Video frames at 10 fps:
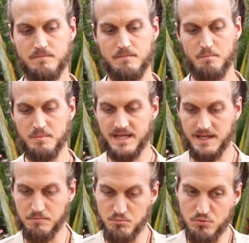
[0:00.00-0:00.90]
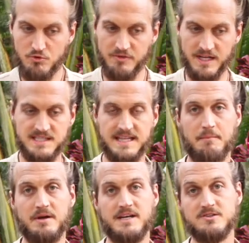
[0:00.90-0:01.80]
me moving into
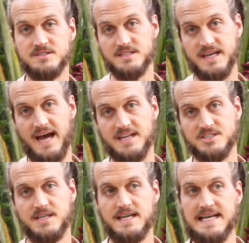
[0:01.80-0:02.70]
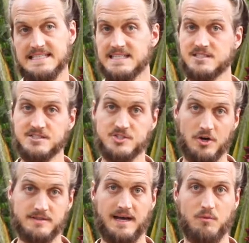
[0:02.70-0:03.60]
that, but here's the catch. It didn't
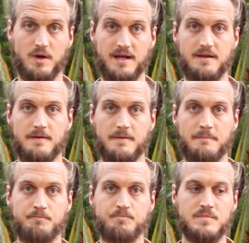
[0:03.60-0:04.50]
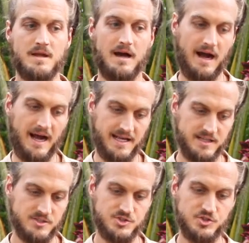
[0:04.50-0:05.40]
start that way. I
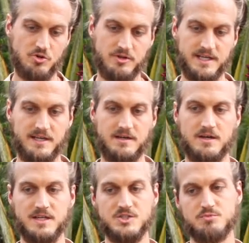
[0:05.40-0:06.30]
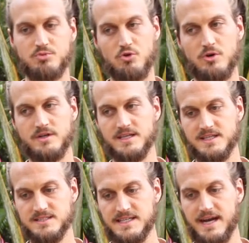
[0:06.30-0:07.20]
slowly explored
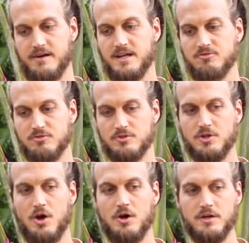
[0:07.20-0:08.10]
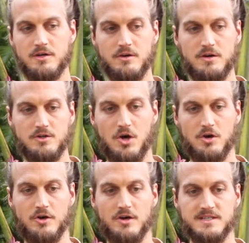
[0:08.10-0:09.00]
this narrative longer and
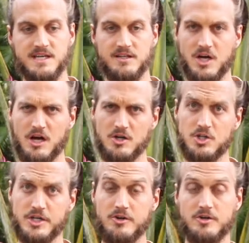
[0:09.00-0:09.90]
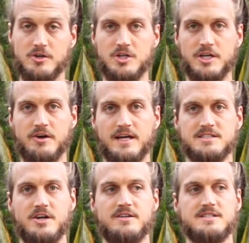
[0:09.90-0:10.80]
longer until it got clearer and clearer, and I
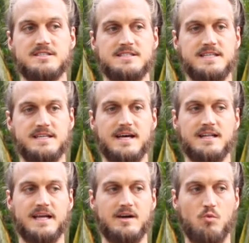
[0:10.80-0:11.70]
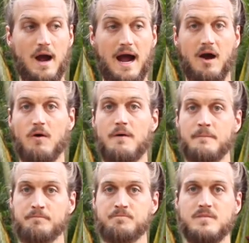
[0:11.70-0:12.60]
started to see that like, wow,
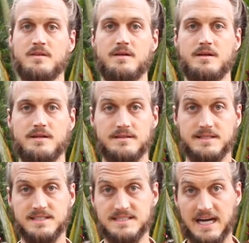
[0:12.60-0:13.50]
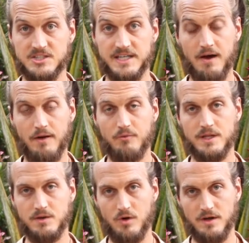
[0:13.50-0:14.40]
this is actually how I
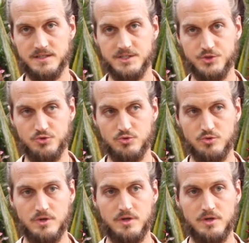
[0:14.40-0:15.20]
really want to